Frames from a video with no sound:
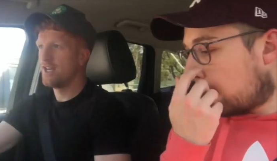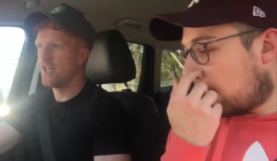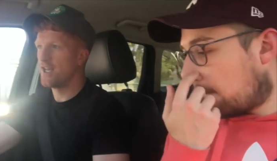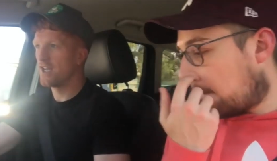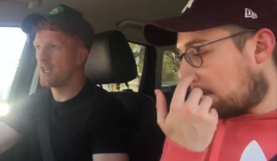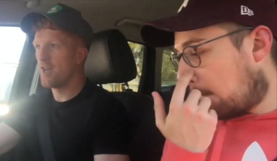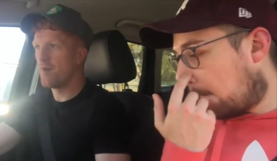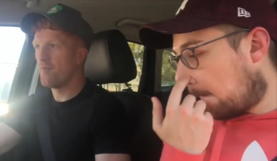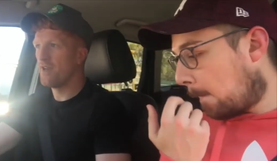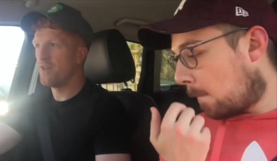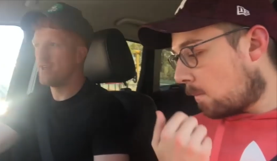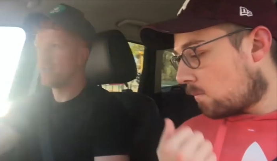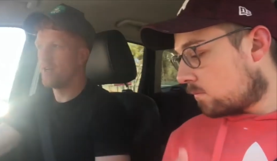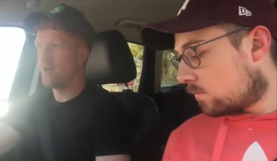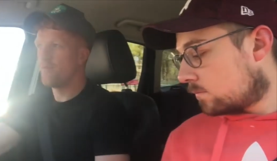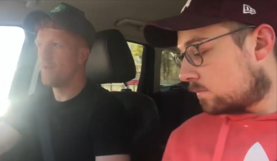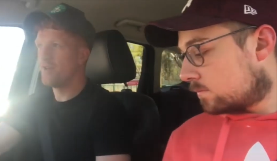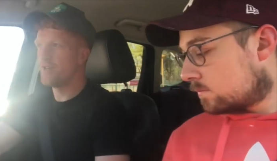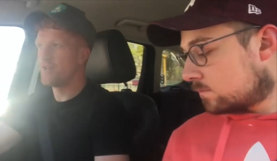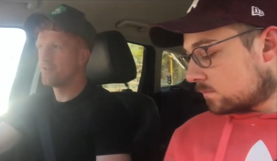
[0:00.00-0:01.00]
Speaker 1: like I'm in
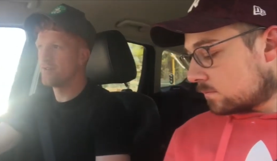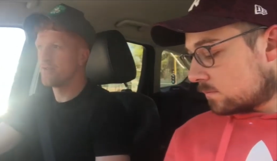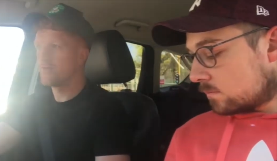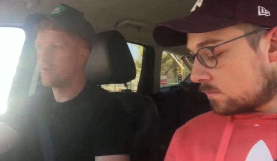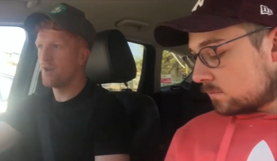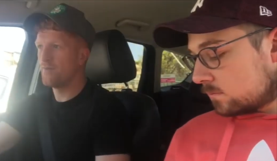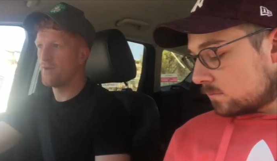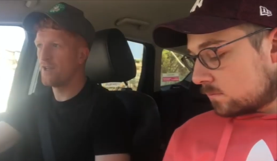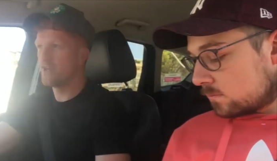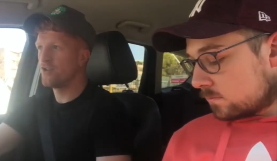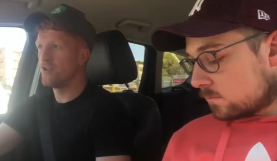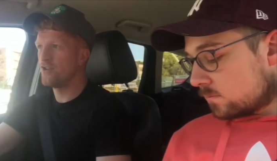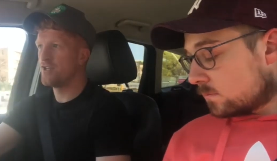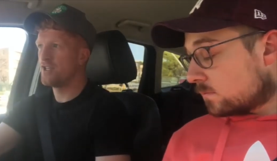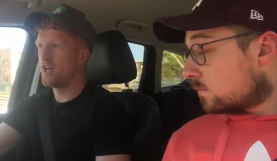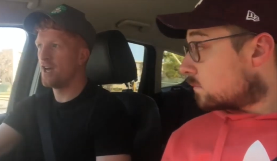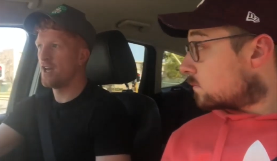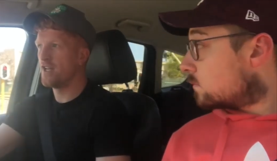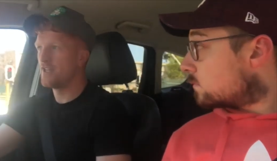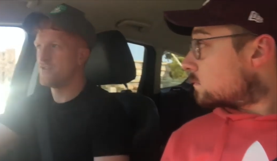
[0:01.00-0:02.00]
I'm in I'm in good
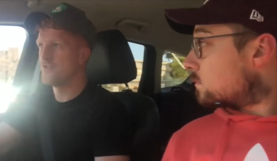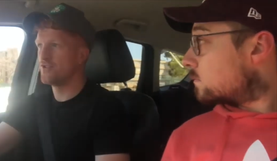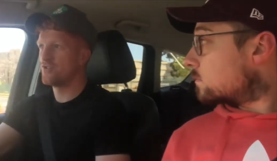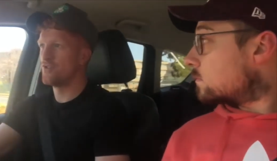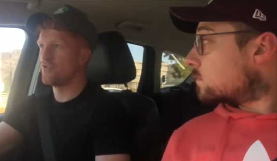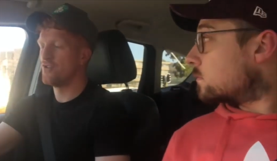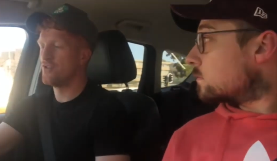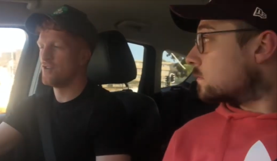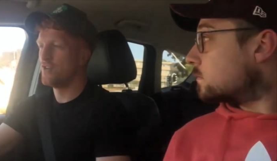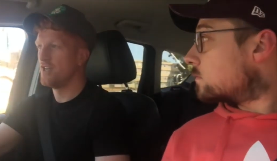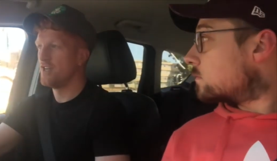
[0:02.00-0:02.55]
hands. So